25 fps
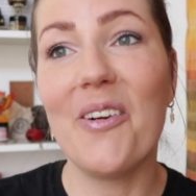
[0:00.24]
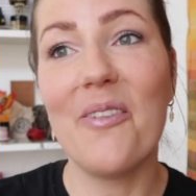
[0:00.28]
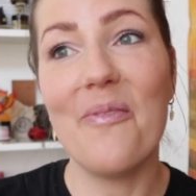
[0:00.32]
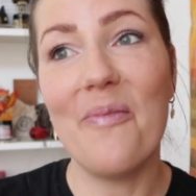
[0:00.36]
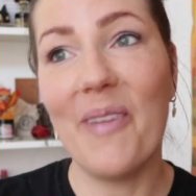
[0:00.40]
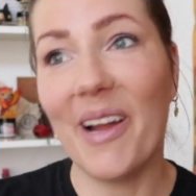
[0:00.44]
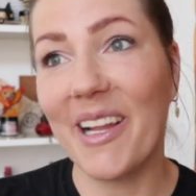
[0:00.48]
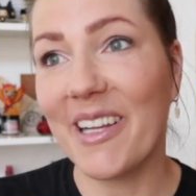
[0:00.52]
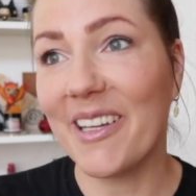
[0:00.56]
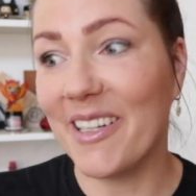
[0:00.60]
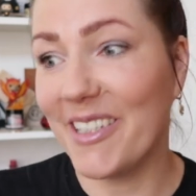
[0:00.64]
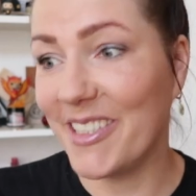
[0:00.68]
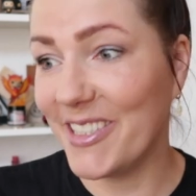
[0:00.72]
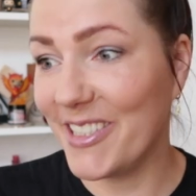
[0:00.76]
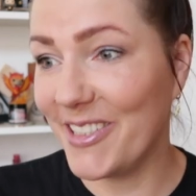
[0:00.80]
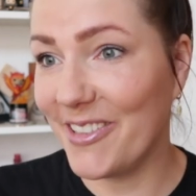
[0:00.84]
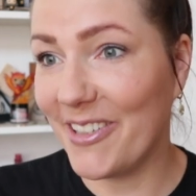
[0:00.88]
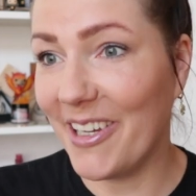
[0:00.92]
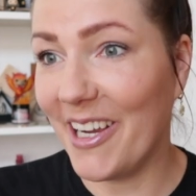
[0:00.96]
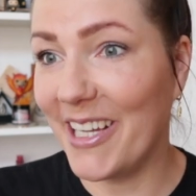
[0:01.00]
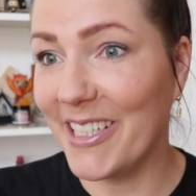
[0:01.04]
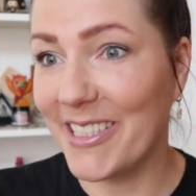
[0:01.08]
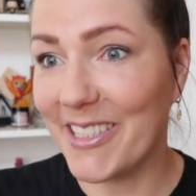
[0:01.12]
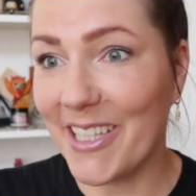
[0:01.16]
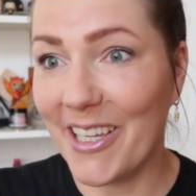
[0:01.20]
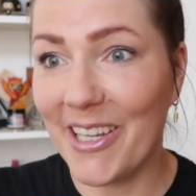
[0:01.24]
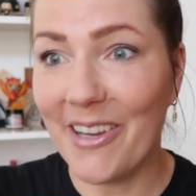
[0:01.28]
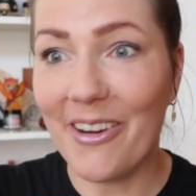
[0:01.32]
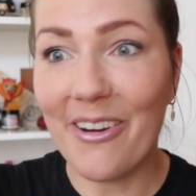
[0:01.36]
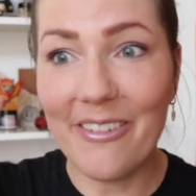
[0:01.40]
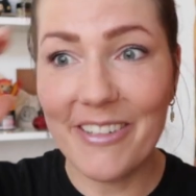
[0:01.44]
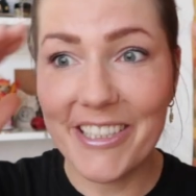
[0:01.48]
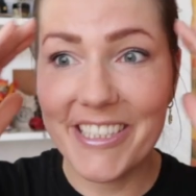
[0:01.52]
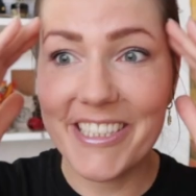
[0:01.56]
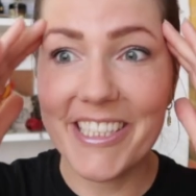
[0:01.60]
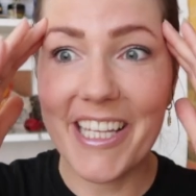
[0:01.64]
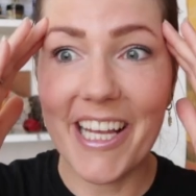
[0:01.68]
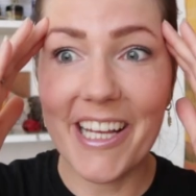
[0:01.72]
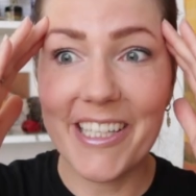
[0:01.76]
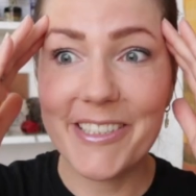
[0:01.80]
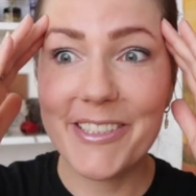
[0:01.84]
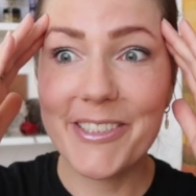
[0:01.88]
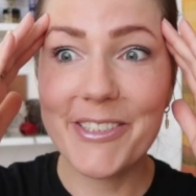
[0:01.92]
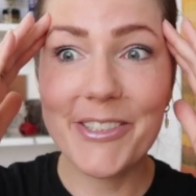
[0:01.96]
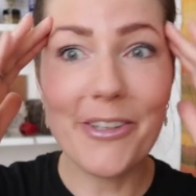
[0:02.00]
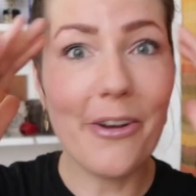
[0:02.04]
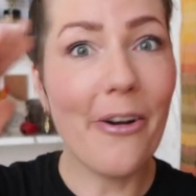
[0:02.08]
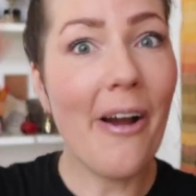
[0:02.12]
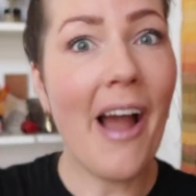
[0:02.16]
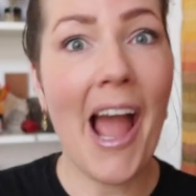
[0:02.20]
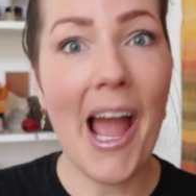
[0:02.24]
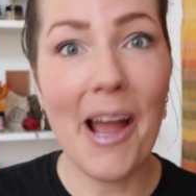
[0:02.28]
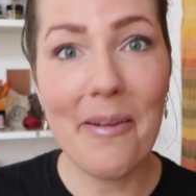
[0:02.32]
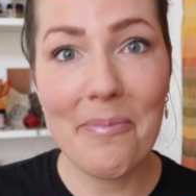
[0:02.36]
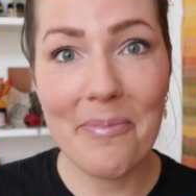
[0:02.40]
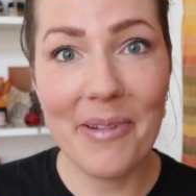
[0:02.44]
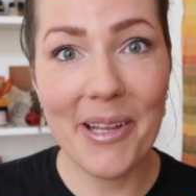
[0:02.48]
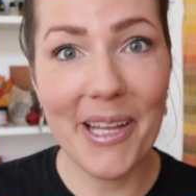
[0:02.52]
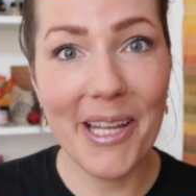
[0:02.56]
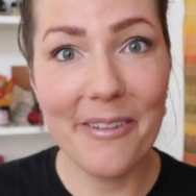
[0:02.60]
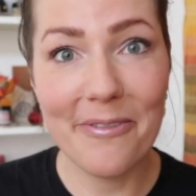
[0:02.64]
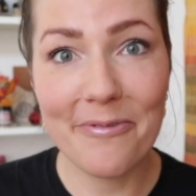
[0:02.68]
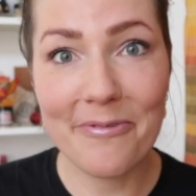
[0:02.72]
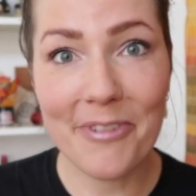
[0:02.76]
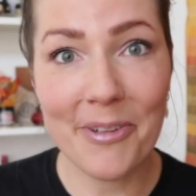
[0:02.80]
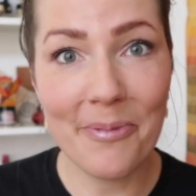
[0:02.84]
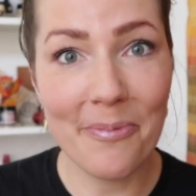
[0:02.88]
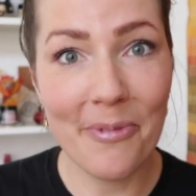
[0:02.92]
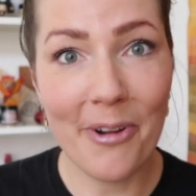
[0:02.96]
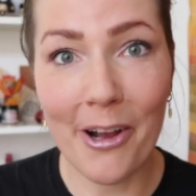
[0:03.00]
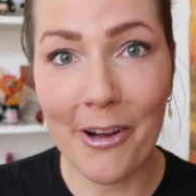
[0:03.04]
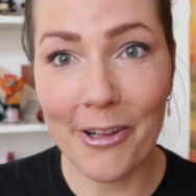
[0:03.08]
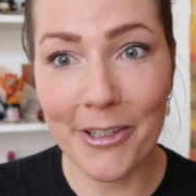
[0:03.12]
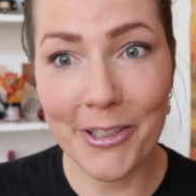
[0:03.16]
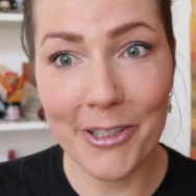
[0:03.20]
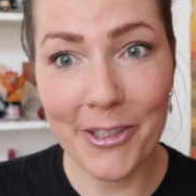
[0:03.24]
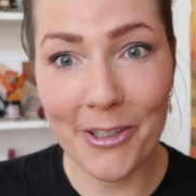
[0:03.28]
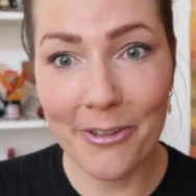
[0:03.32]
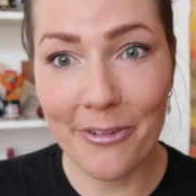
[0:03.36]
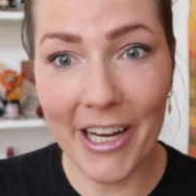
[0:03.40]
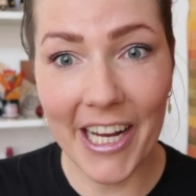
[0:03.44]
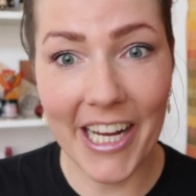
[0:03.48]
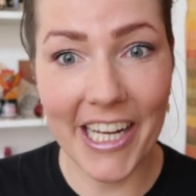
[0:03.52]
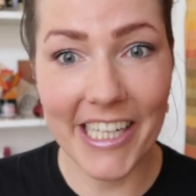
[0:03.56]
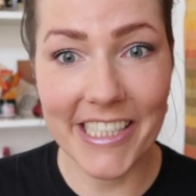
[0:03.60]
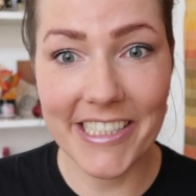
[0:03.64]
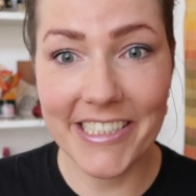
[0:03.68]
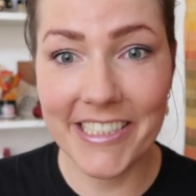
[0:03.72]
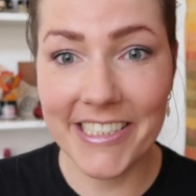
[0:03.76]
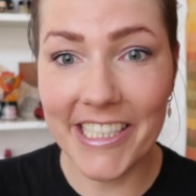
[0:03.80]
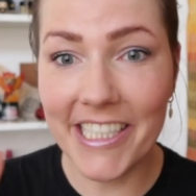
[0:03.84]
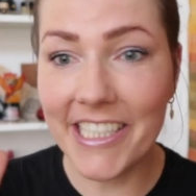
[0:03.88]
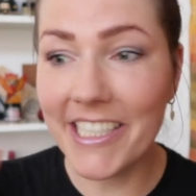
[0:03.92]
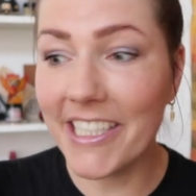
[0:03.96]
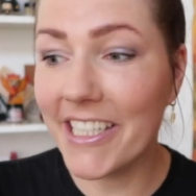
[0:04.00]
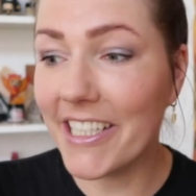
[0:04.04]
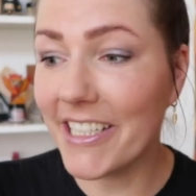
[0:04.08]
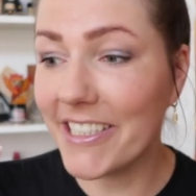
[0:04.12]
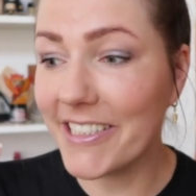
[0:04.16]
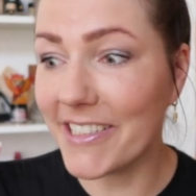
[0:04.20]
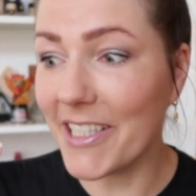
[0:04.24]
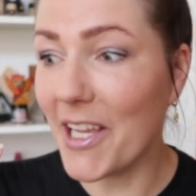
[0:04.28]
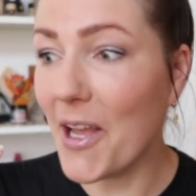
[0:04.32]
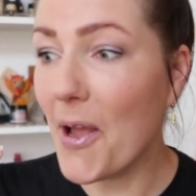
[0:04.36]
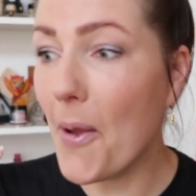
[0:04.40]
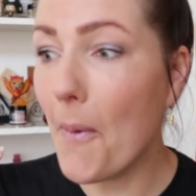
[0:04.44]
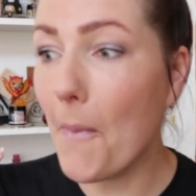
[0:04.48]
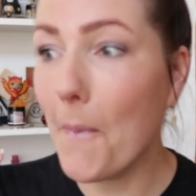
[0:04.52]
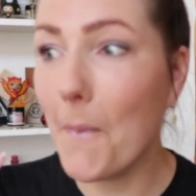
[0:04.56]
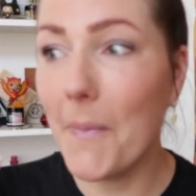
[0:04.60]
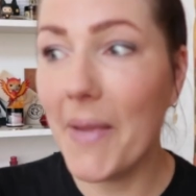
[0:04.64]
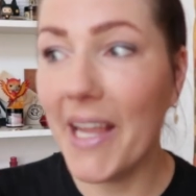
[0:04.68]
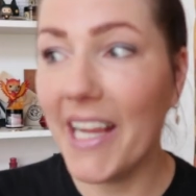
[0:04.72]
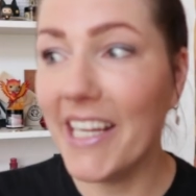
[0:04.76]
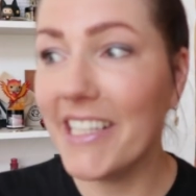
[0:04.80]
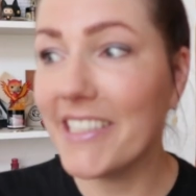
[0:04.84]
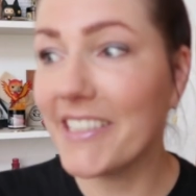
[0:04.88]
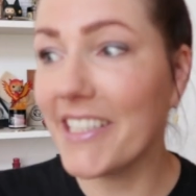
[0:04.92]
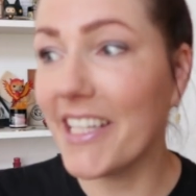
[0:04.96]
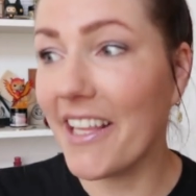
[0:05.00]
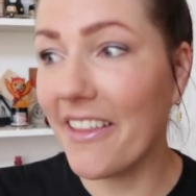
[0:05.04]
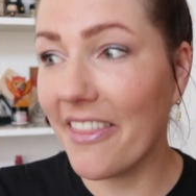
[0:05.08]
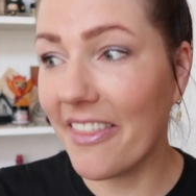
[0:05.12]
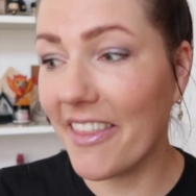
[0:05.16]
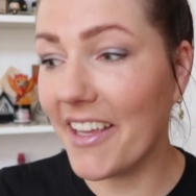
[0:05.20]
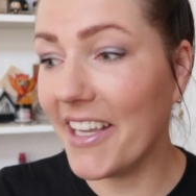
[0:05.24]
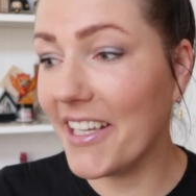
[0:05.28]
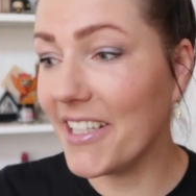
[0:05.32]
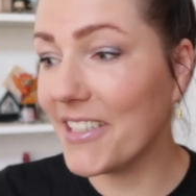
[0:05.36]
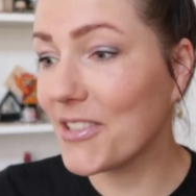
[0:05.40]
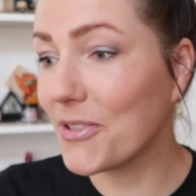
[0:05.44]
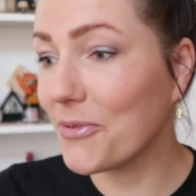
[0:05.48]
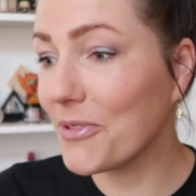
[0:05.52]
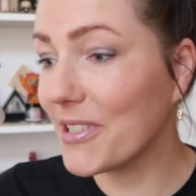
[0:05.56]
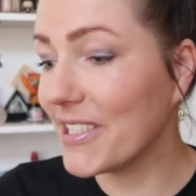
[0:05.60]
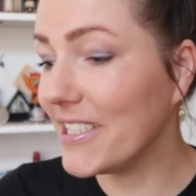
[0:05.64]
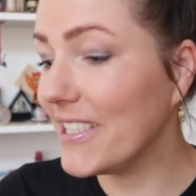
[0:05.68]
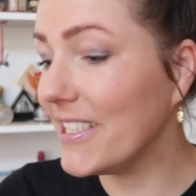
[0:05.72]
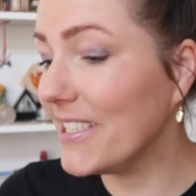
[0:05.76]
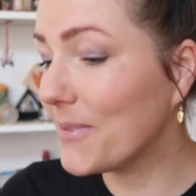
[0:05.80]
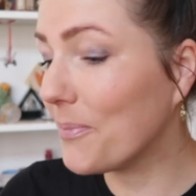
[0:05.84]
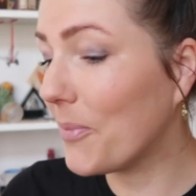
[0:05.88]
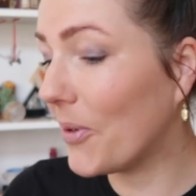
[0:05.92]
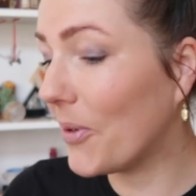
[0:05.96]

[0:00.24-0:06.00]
my gosh, you guys, I always get so happy from Cauldron Crate. He does amazing things with these